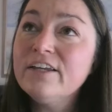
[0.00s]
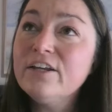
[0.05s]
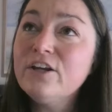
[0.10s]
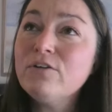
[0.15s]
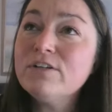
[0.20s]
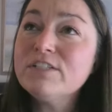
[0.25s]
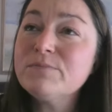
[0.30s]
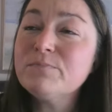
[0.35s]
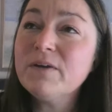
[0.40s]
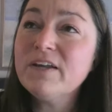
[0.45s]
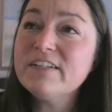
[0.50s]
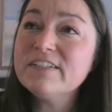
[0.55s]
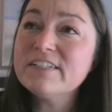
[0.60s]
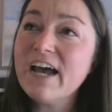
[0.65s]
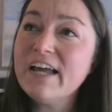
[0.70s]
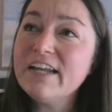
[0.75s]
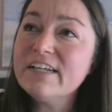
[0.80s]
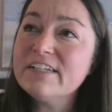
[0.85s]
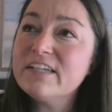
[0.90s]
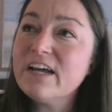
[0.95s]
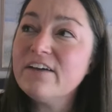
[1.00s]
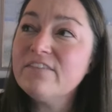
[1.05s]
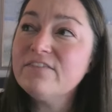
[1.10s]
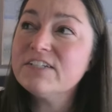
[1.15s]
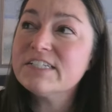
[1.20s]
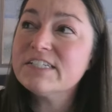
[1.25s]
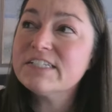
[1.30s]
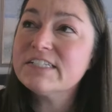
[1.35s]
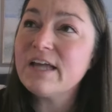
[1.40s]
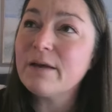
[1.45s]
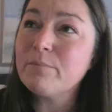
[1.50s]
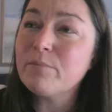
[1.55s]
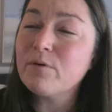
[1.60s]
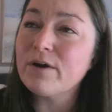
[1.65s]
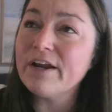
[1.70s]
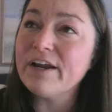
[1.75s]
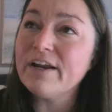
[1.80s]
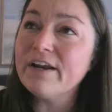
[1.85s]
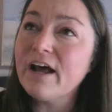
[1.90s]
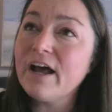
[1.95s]
you know it's it's kind of tough to
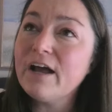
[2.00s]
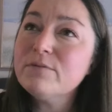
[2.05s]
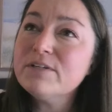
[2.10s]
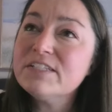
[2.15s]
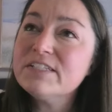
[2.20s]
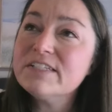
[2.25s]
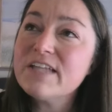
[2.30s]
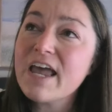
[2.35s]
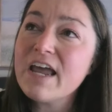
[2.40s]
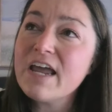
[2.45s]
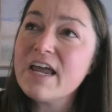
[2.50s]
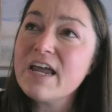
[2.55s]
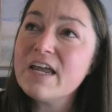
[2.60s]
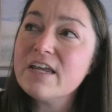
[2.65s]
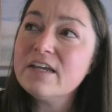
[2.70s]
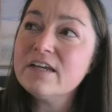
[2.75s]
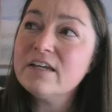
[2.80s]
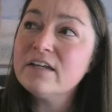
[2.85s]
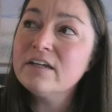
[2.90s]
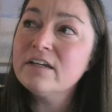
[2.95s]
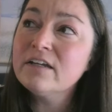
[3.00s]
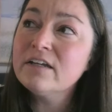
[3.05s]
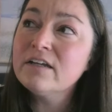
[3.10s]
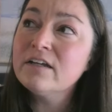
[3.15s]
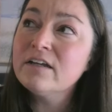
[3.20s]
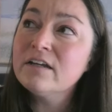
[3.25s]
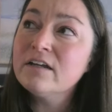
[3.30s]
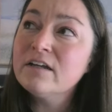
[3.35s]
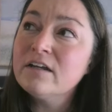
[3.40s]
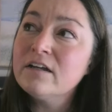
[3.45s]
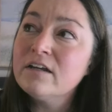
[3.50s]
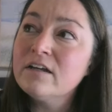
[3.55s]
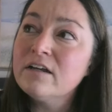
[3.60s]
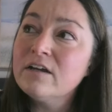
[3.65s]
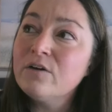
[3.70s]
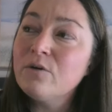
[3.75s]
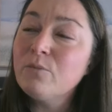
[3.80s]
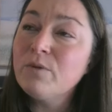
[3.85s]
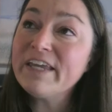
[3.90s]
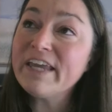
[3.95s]
separate i would say
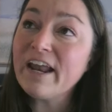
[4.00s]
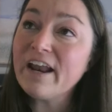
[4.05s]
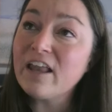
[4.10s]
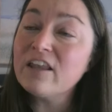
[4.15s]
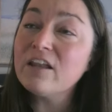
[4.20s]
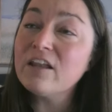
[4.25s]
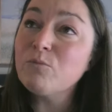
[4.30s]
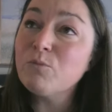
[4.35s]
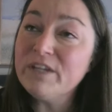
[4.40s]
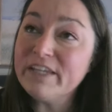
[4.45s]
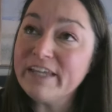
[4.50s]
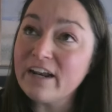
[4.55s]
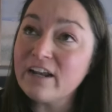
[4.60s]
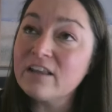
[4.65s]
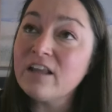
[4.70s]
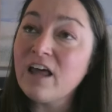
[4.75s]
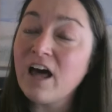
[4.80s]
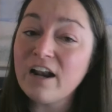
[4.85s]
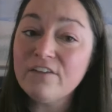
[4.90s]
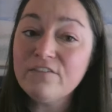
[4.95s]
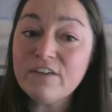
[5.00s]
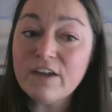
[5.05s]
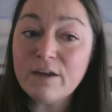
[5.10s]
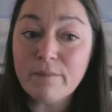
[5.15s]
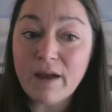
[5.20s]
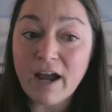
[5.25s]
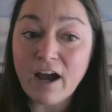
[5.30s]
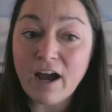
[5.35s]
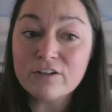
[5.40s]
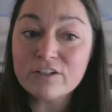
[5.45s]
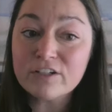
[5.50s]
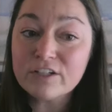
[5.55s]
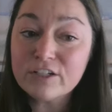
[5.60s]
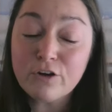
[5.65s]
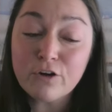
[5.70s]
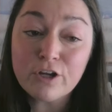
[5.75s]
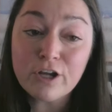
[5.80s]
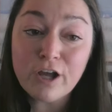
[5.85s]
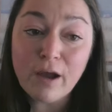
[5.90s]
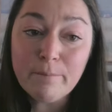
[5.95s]
we get a, we get a lot of inbound. You
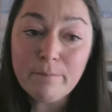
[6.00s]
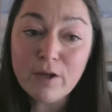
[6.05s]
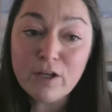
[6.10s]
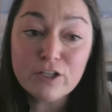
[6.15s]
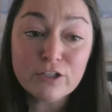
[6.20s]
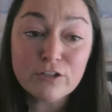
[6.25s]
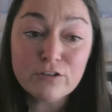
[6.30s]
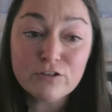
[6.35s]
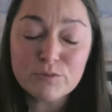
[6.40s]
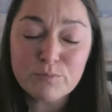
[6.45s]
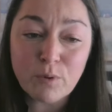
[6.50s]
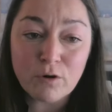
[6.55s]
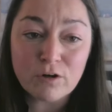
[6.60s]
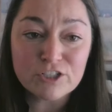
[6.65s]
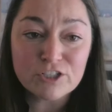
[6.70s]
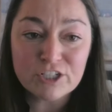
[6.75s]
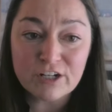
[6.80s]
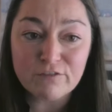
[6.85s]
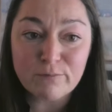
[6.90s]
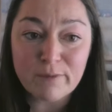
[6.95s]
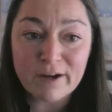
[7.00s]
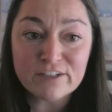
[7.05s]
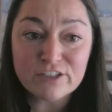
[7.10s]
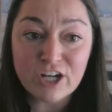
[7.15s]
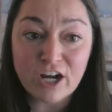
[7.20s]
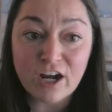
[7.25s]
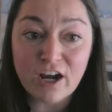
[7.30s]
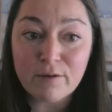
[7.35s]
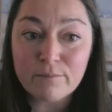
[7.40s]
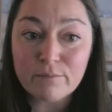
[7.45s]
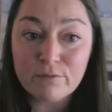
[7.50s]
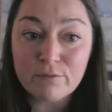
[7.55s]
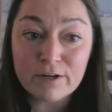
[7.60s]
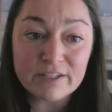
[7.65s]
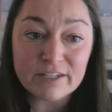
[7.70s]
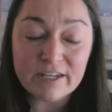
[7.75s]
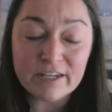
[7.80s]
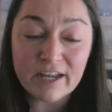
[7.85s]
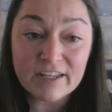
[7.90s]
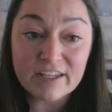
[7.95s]
know, a, a huge portion of my job
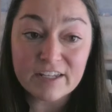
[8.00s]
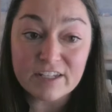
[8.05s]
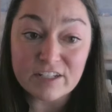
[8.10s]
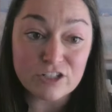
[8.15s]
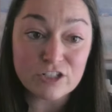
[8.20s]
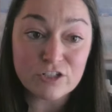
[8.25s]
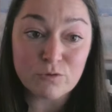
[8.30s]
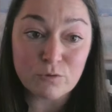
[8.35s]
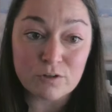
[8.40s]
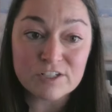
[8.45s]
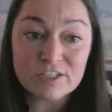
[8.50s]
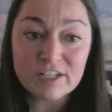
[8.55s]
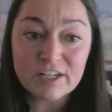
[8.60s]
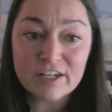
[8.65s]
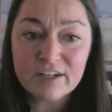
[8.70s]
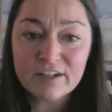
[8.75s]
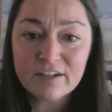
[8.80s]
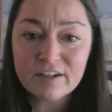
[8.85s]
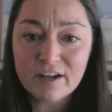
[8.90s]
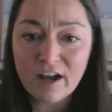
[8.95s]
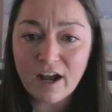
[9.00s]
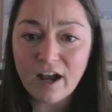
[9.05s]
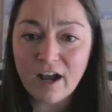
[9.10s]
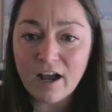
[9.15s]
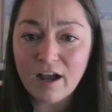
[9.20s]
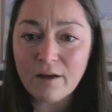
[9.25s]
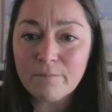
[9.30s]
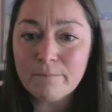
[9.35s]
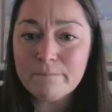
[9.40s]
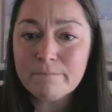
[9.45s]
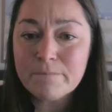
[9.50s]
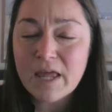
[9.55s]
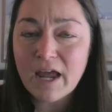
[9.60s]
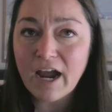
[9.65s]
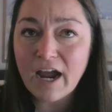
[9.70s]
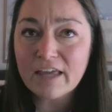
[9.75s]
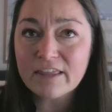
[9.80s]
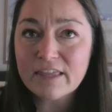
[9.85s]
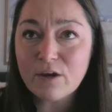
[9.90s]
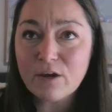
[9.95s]
really is sourcing. Um,
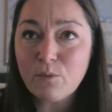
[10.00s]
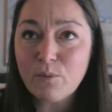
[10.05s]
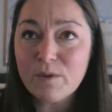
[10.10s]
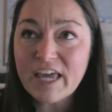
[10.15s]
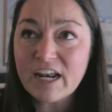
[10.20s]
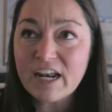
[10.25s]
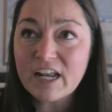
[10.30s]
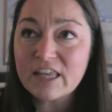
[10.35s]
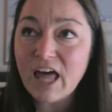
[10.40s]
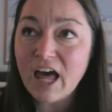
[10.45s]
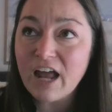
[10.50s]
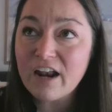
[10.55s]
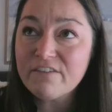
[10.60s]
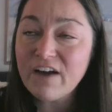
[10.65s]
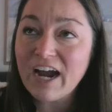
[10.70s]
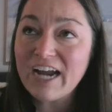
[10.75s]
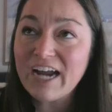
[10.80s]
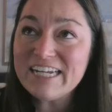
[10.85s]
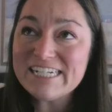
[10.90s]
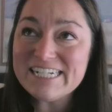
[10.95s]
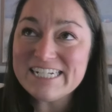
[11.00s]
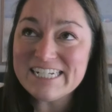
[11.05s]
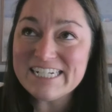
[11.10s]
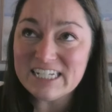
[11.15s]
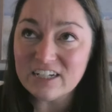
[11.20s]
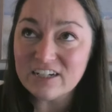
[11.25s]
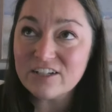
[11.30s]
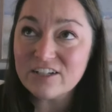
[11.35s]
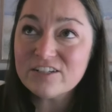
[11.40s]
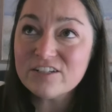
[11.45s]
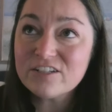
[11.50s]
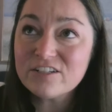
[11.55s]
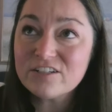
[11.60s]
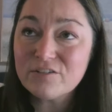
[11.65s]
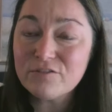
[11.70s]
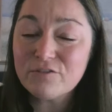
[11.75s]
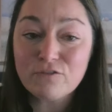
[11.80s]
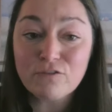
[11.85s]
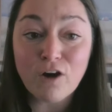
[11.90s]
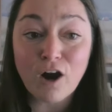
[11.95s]
I think we get a lot of ideas
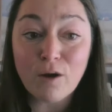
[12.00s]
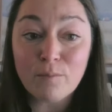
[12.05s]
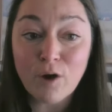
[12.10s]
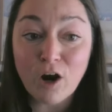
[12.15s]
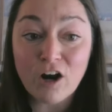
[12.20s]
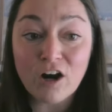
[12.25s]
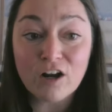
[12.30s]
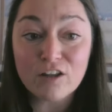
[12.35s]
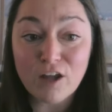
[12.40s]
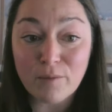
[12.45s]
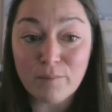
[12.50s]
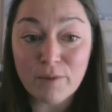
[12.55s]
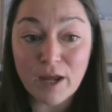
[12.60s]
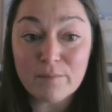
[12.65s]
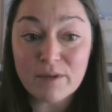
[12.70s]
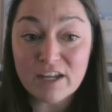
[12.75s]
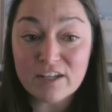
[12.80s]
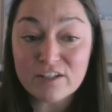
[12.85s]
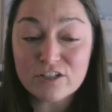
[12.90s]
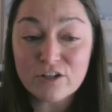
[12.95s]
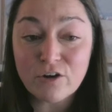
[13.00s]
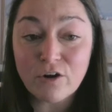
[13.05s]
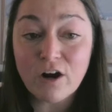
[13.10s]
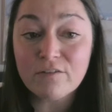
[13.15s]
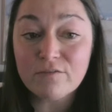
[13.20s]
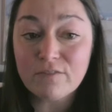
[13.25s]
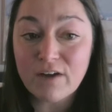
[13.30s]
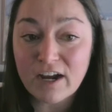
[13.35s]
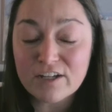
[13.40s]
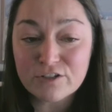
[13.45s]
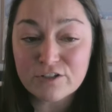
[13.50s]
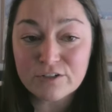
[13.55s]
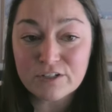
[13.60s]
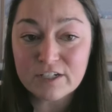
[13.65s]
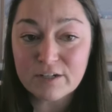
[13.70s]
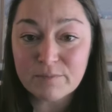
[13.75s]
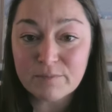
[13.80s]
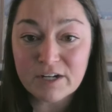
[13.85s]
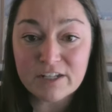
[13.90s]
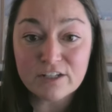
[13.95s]
from our alumni base. So our
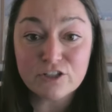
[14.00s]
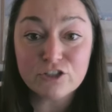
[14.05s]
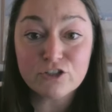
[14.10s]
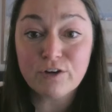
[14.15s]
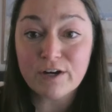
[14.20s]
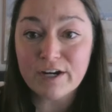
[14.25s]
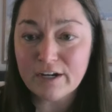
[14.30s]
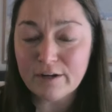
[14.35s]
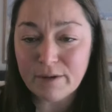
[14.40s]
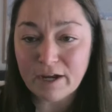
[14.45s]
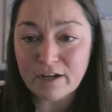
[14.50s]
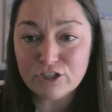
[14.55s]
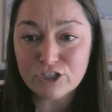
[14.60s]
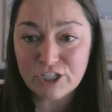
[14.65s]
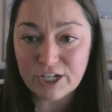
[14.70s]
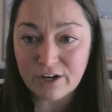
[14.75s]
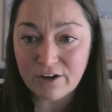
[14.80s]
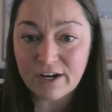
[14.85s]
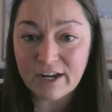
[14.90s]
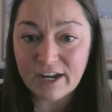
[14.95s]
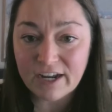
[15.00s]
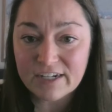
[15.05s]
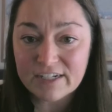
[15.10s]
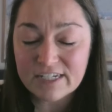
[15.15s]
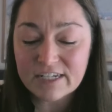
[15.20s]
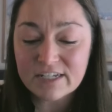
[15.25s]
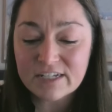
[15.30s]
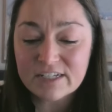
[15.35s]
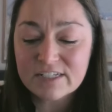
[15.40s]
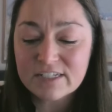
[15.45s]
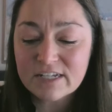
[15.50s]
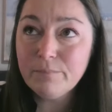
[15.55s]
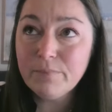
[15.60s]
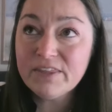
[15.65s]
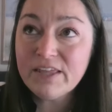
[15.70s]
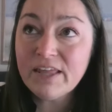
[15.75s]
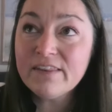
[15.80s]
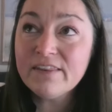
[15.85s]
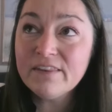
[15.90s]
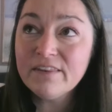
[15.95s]
advisory committee is great about sharing ideas,
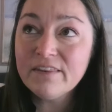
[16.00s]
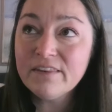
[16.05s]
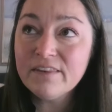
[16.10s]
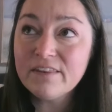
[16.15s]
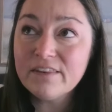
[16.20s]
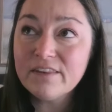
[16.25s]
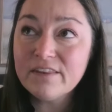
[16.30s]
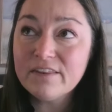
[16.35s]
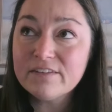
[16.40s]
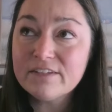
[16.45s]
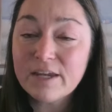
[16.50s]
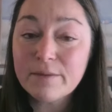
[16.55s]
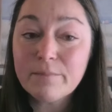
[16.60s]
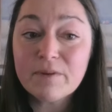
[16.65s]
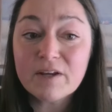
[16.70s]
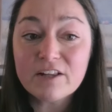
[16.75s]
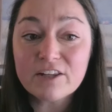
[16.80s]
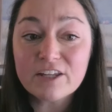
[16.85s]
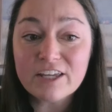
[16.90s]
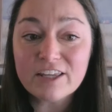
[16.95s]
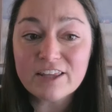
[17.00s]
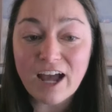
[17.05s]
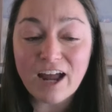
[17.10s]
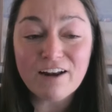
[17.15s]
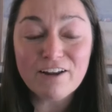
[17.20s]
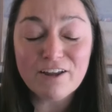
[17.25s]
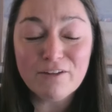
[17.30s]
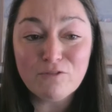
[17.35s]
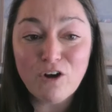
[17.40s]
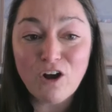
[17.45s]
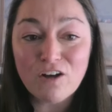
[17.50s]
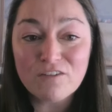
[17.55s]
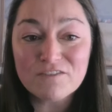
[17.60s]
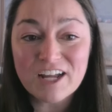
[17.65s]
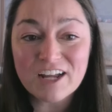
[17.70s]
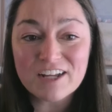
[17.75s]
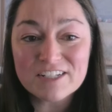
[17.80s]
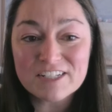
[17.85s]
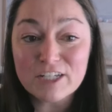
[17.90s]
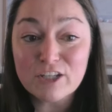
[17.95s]
but then typically that involves
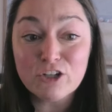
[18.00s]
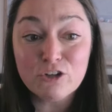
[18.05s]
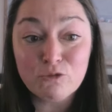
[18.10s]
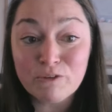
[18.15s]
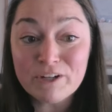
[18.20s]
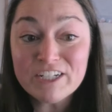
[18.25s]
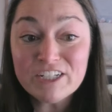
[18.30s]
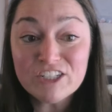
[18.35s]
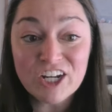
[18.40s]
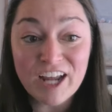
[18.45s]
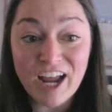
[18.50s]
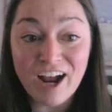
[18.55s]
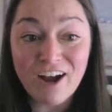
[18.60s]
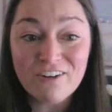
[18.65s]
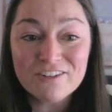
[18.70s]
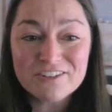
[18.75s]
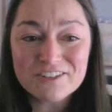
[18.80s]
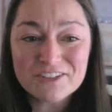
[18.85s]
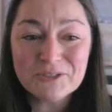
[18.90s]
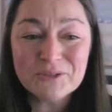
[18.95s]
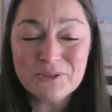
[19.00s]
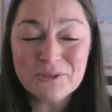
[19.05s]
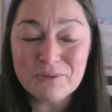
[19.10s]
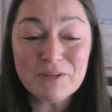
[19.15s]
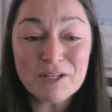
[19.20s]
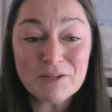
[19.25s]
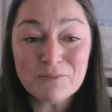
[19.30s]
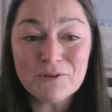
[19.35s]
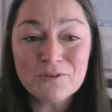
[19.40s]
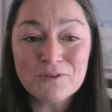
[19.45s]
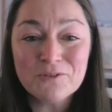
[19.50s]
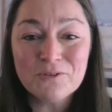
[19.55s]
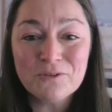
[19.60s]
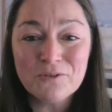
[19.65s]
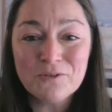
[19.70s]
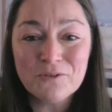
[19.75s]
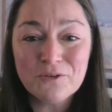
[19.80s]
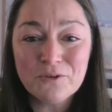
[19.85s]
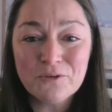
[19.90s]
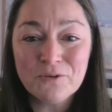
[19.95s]
us either reaching out to the people
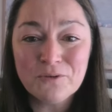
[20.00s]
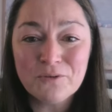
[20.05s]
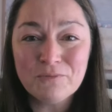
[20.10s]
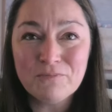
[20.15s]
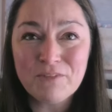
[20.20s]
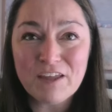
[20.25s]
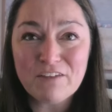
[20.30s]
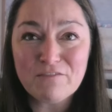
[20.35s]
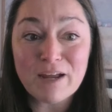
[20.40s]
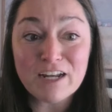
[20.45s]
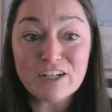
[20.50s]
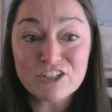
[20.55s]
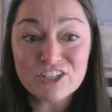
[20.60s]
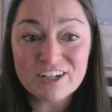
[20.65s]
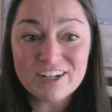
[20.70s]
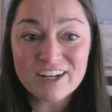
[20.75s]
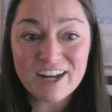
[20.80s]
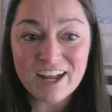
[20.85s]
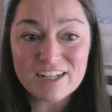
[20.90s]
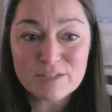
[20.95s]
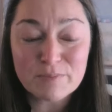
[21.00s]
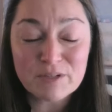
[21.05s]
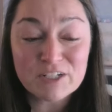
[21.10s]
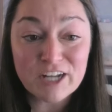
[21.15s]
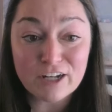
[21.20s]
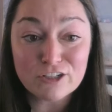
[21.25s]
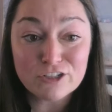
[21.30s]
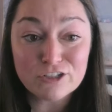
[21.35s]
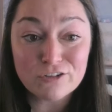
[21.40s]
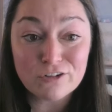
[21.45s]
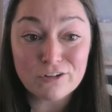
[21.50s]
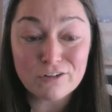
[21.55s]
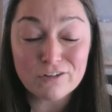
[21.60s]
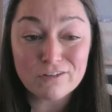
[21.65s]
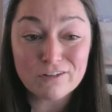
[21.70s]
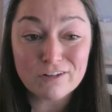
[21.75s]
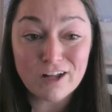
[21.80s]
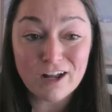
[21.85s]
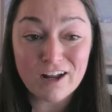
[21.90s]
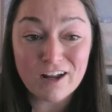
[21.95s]
who who they've mentioned as
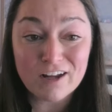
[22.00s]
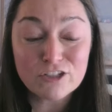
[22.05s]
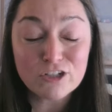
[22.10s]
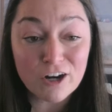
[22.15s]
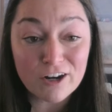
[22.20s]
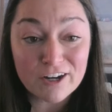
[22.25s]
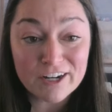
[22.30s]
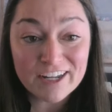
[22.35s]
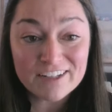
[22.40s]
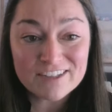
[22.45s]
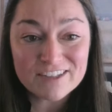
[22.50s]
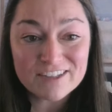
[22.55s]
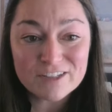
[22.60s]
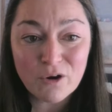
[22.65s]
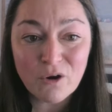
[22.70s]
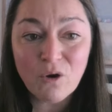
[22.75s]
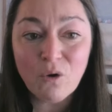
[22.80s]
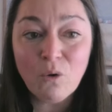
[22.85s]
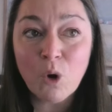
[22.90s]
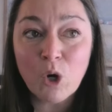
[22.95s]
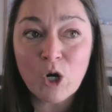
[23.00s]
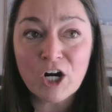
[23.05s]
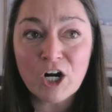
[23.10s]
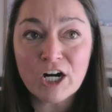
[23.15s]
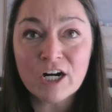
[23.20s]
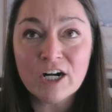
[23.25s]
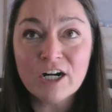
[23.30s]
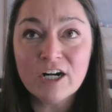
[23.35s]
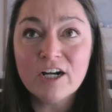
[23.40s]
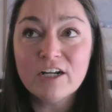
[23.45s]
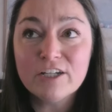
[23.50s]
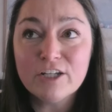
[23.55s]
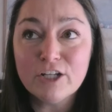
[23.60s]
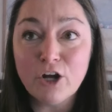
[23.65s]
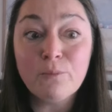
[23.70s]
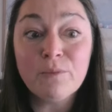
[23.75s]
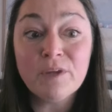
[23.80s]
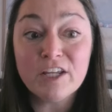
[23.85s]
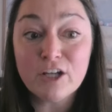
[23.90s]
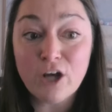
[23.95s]
potential uh, targets, or you
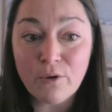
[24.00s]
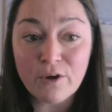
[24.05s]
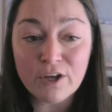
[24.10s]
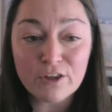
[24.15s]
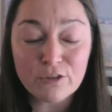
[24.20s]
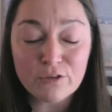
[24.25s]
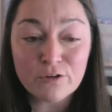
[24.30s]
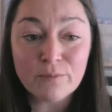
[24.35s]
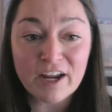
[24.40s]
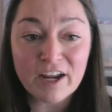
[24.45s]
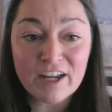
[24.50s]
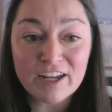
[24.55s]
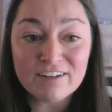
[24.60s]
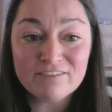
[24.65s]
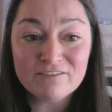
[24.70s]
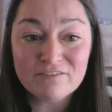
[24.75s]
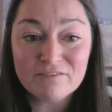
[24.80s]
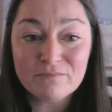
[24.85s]
know, me going through my